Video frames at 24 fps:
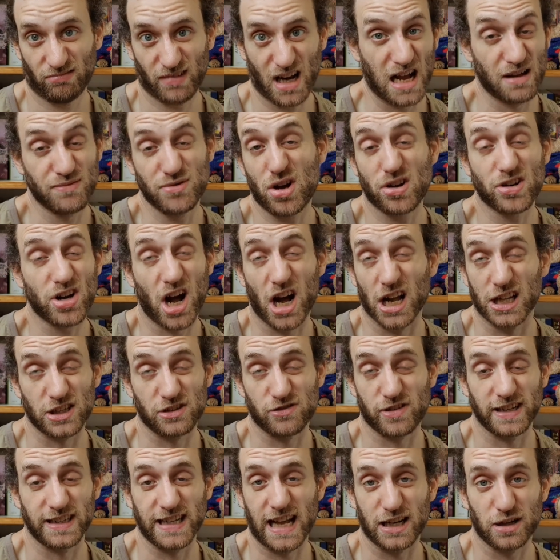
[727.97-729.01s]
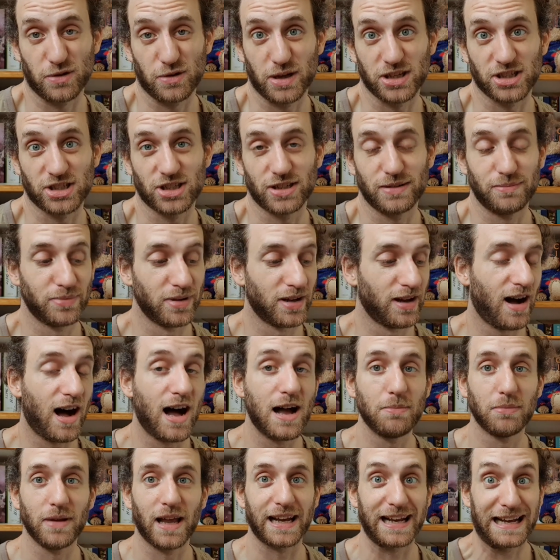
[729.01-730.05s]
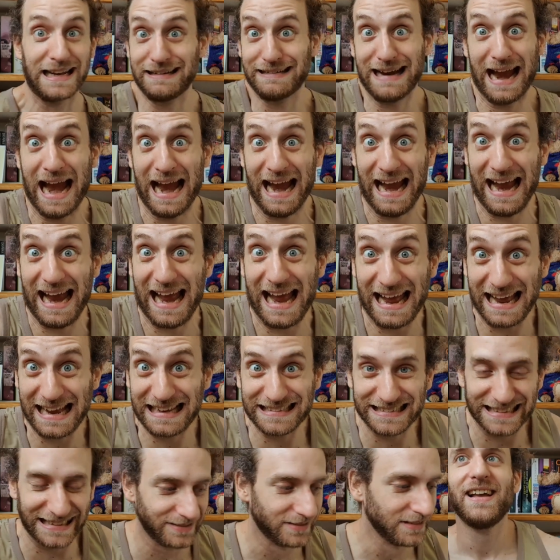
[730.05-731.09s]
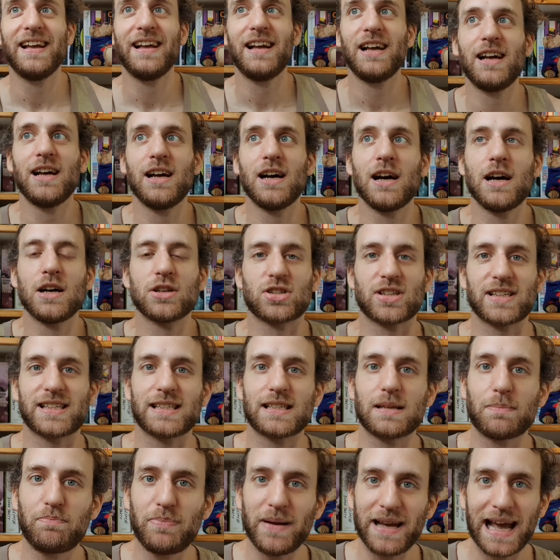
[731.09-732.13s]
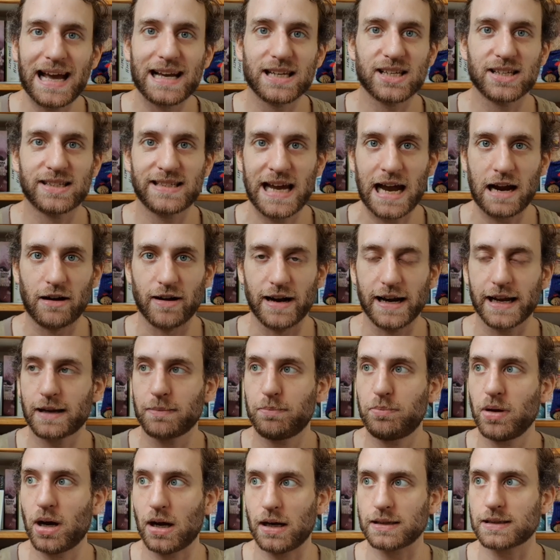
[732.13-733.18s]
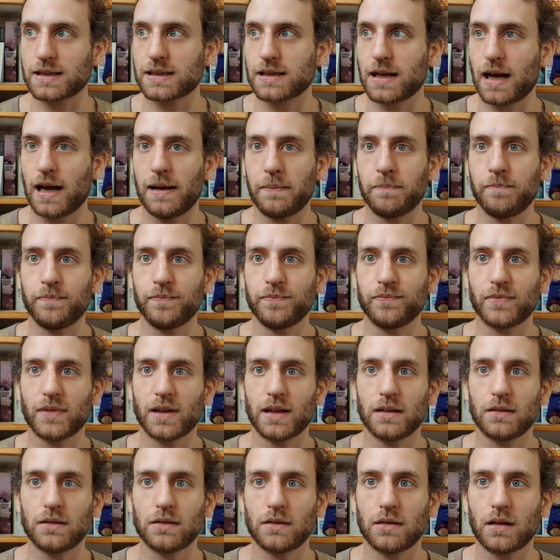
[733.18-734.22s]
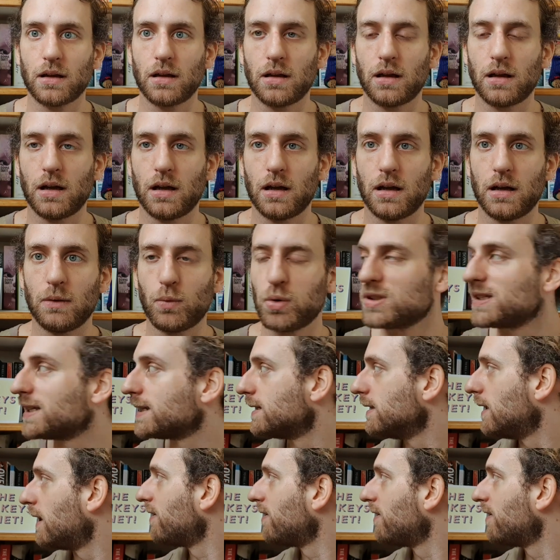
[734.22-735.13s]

I'm not answering that question, but I'm like, yes! So this is a bit esoteric, but what's this?